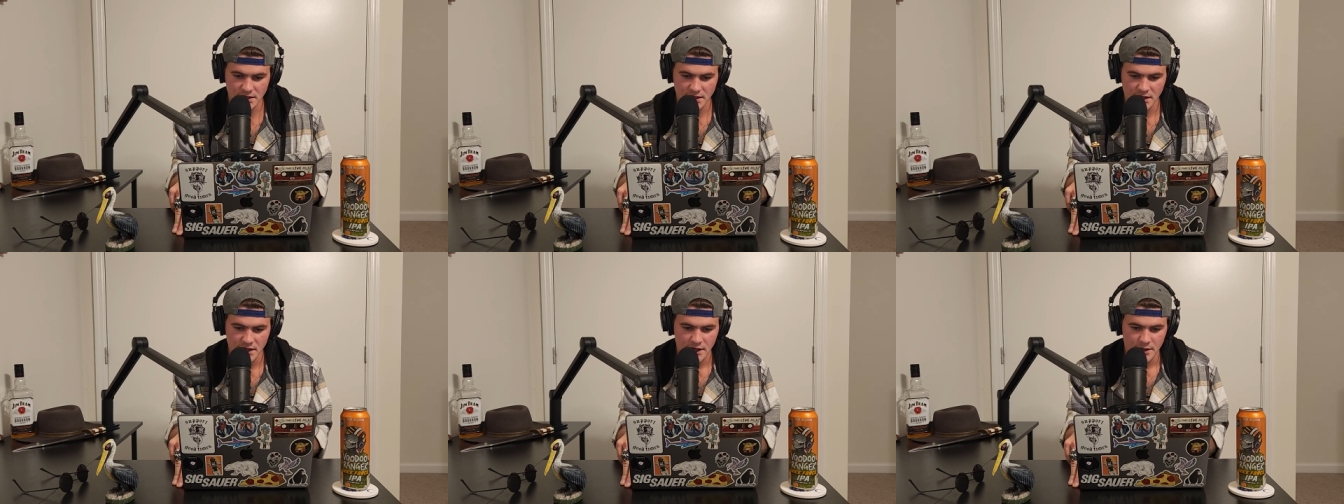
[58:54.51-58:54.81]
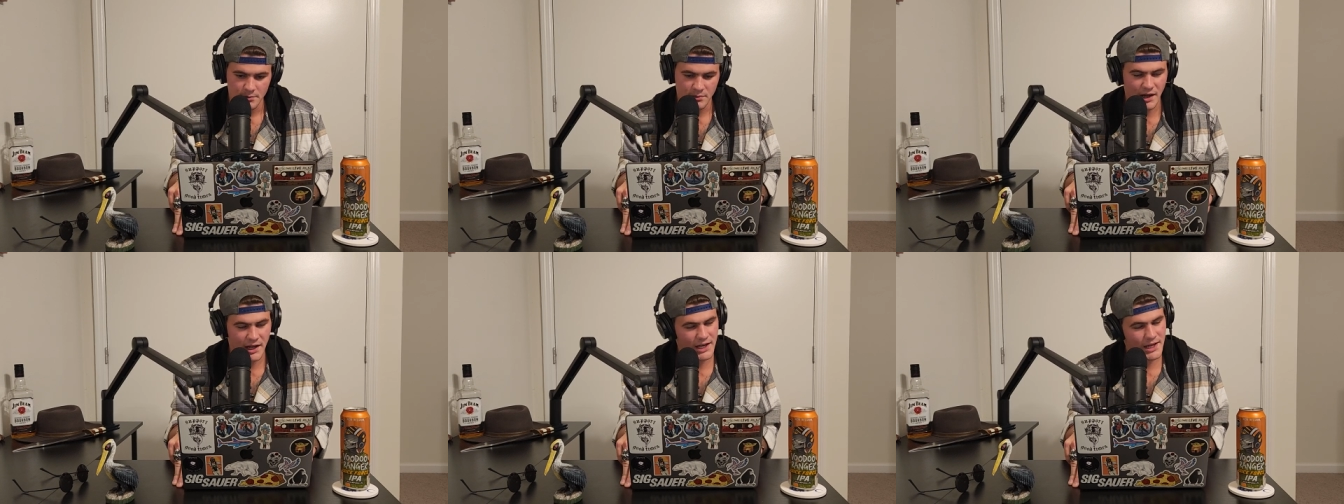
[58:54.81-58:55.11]
My
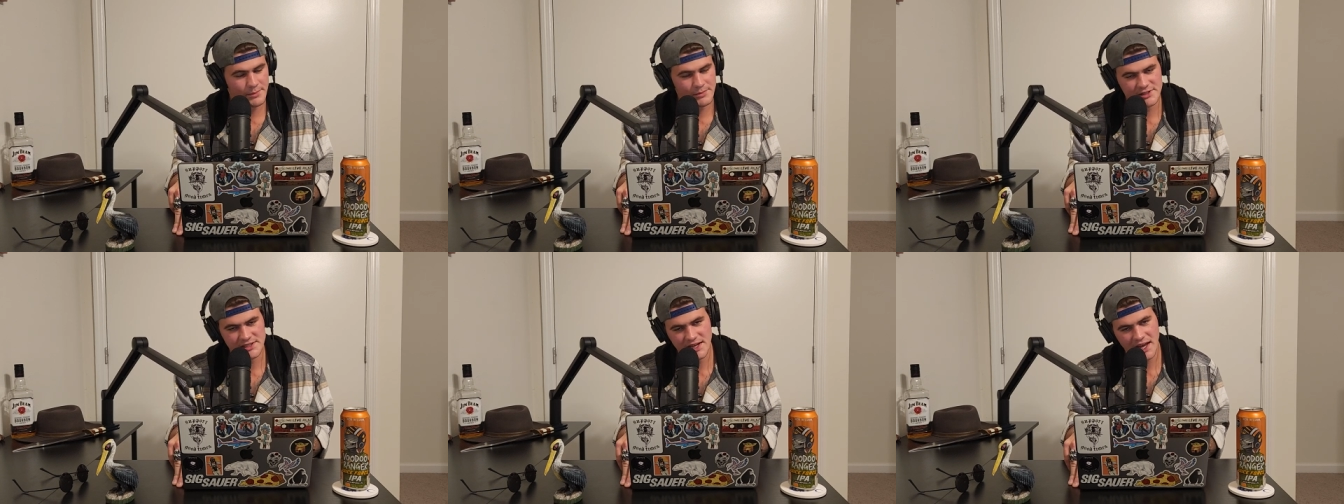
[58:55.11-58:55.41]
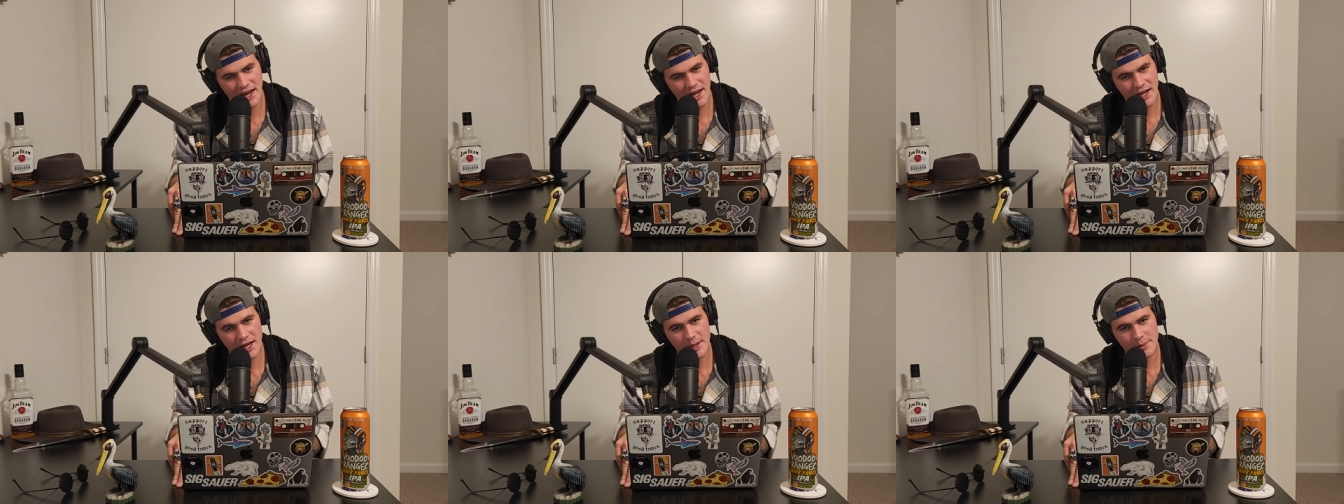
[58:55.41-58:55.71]
name is
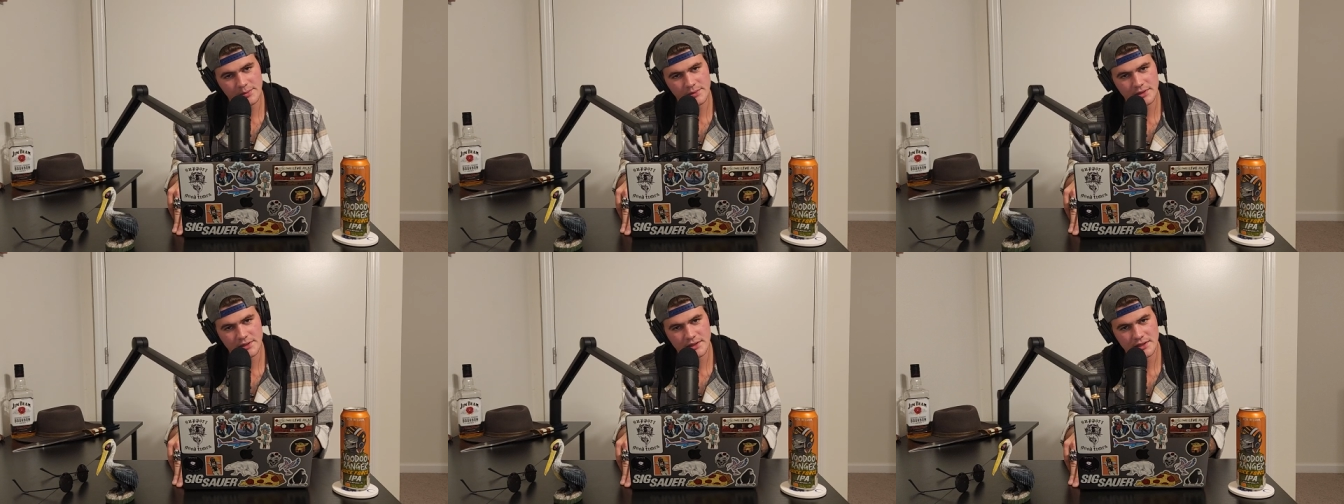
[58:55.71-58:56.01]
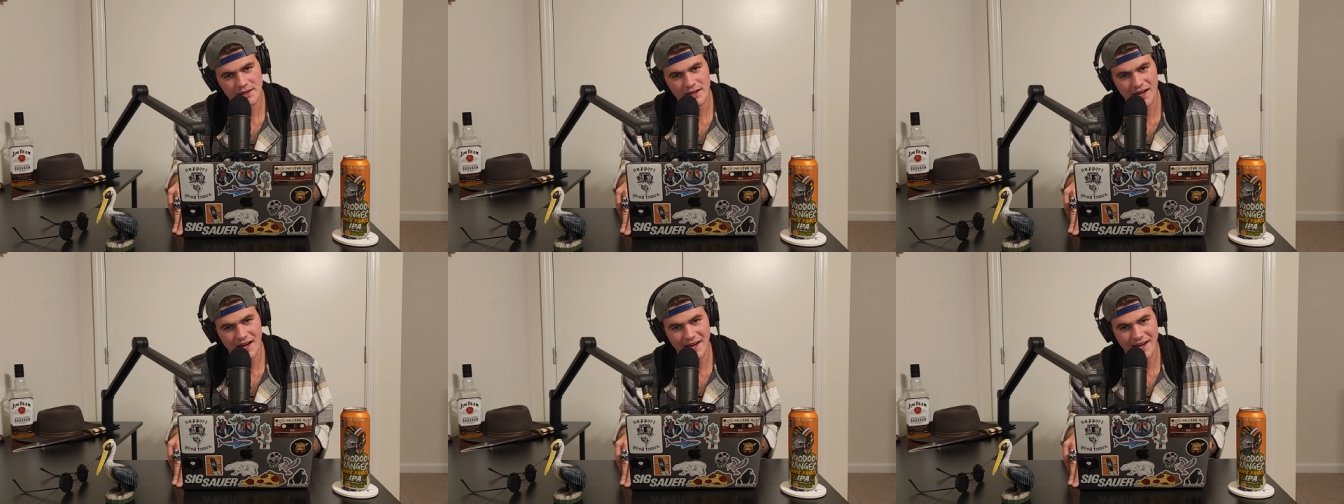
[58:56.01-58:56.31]
Cam,
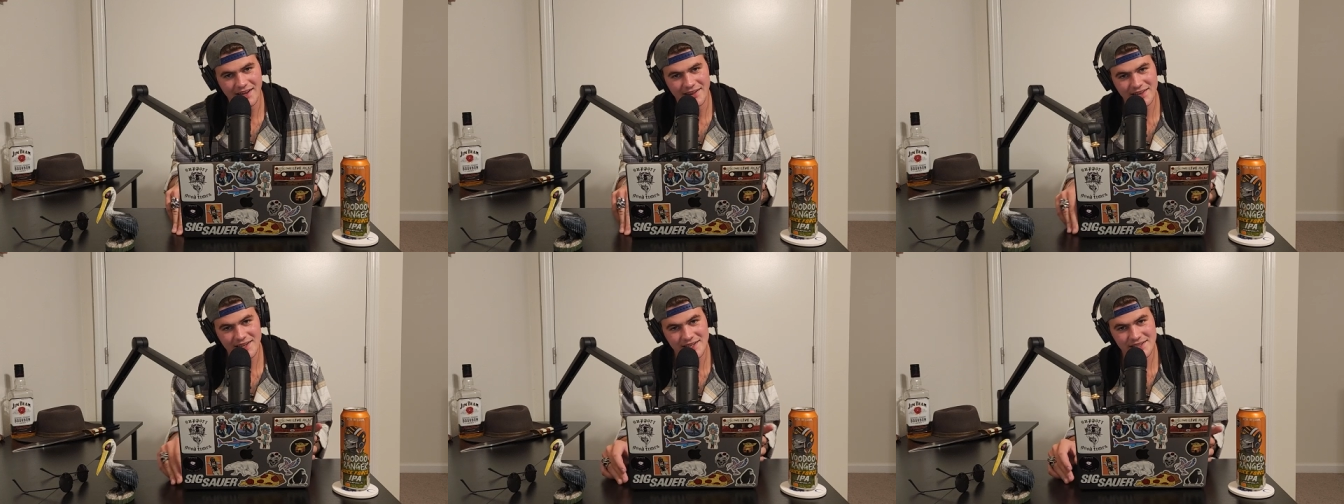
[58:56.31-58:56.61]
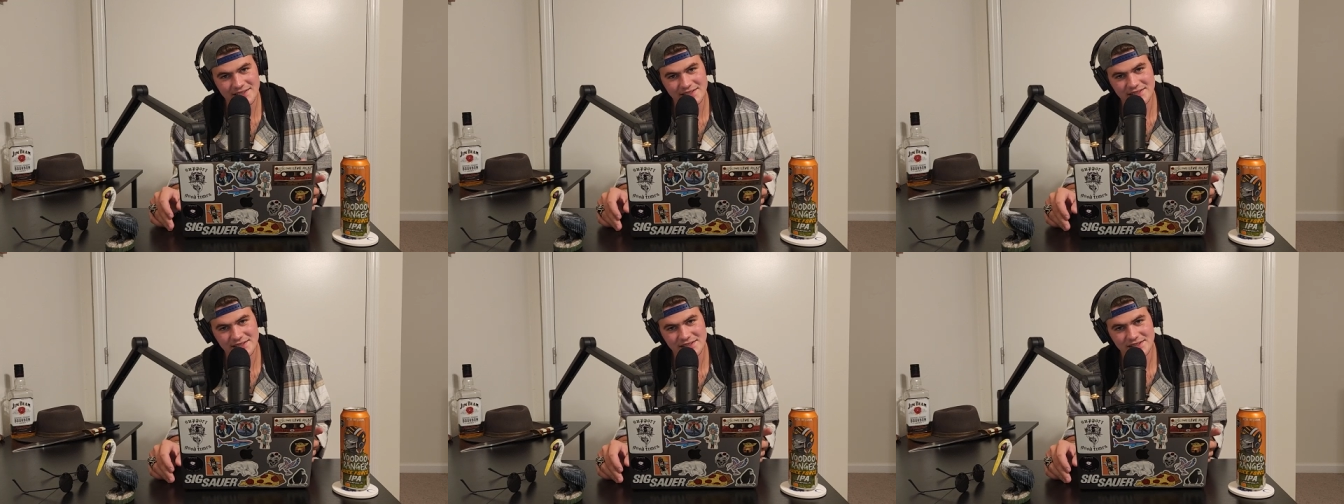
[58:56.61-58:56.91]
and
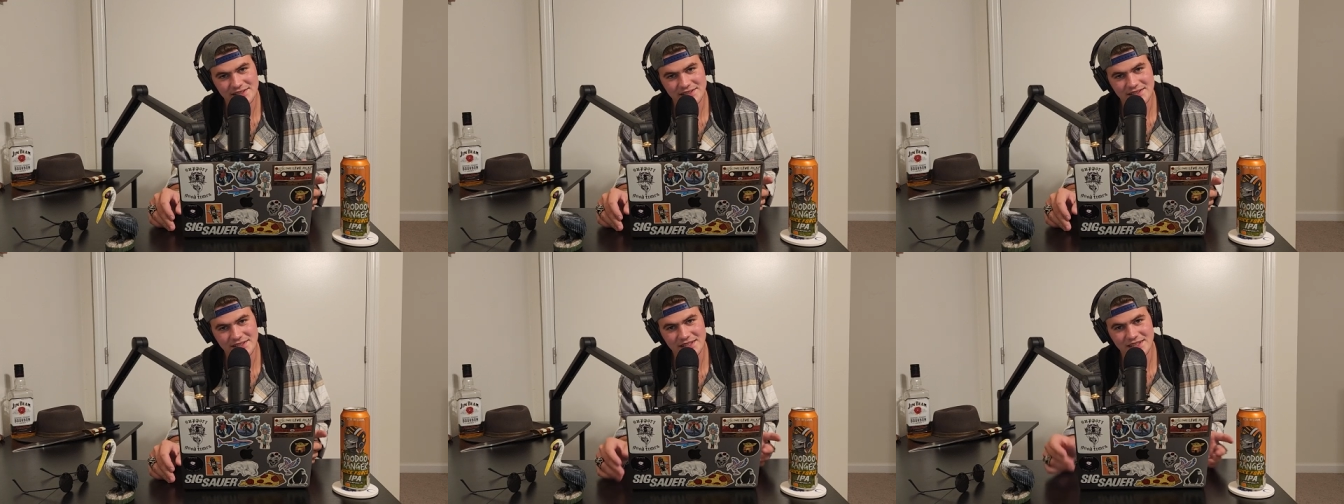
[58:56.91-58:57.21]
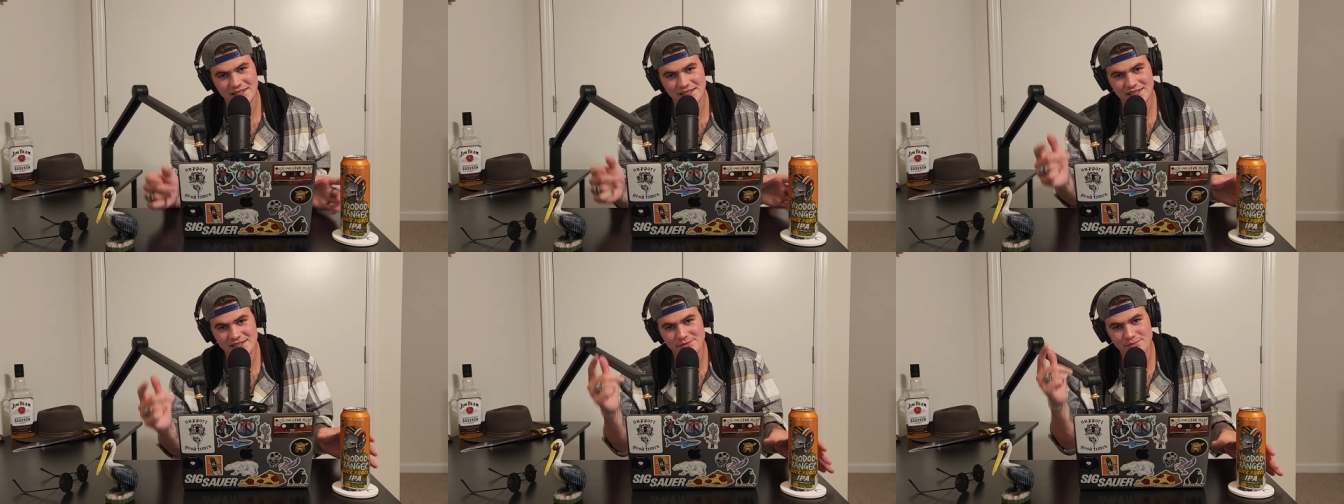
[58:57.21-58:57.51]
this is
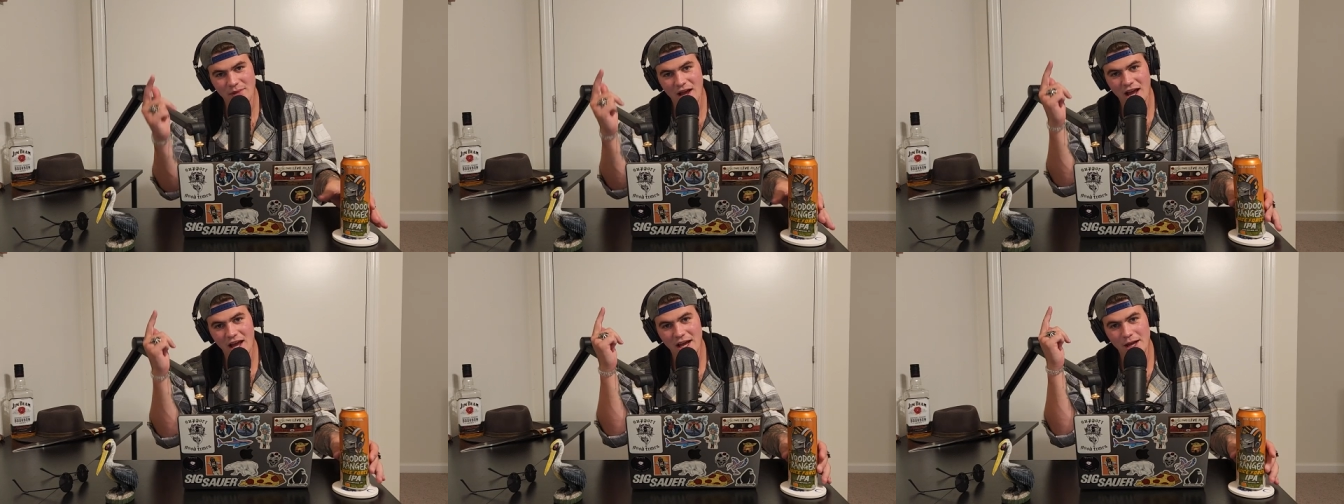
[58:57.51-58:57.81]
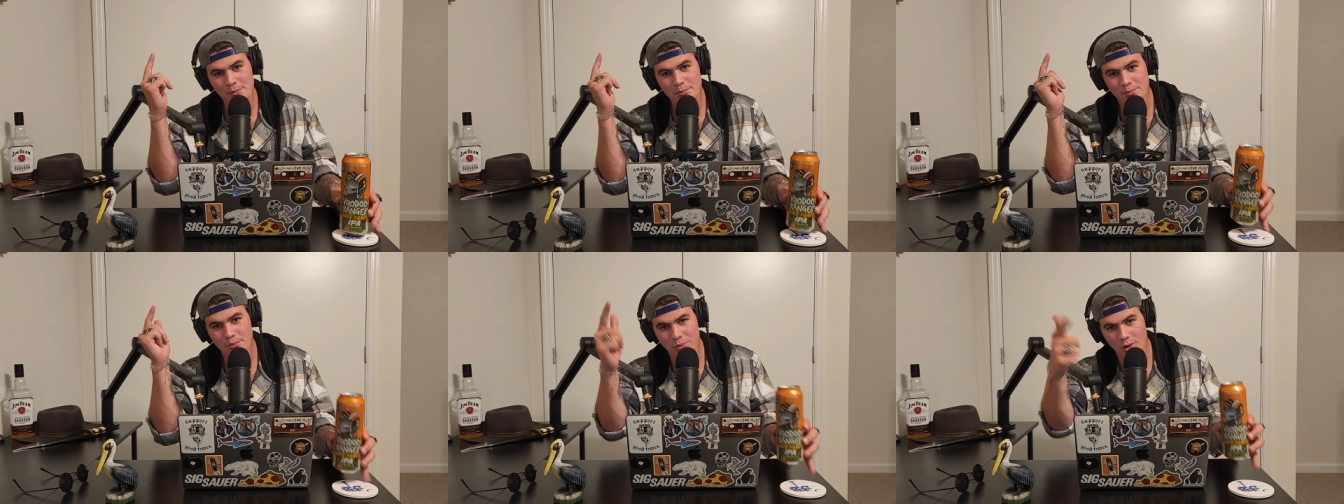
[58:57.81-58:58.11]
my
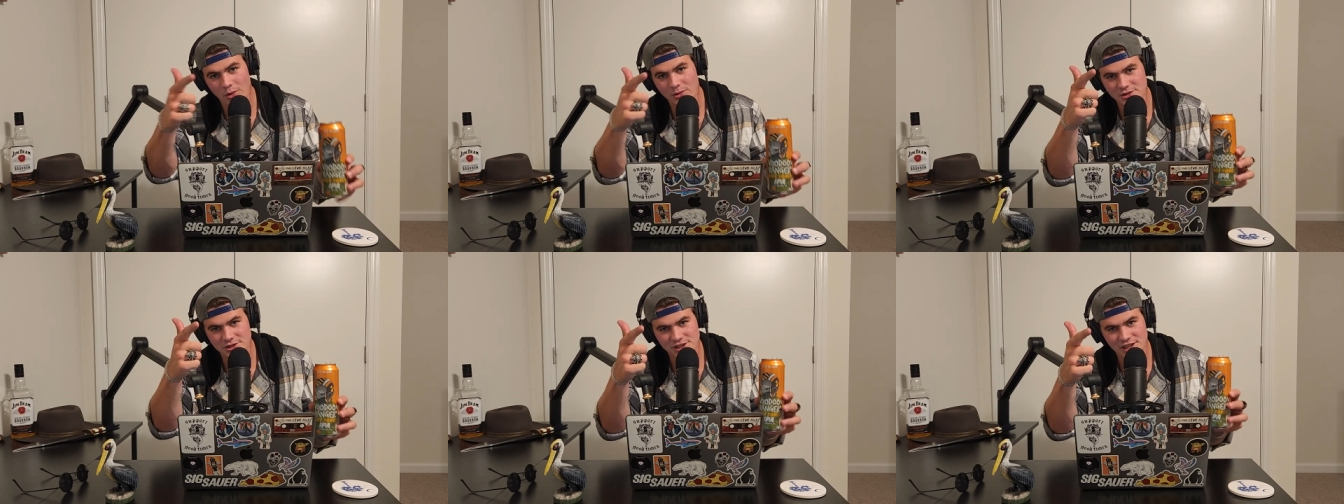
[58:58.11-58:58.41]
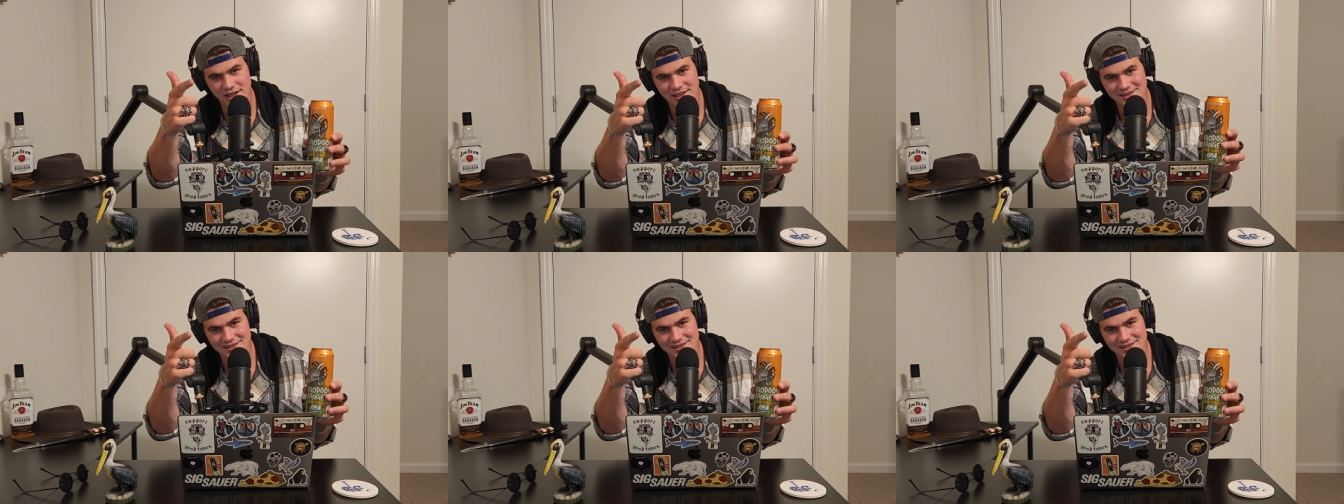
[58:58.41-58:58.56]
bullshit.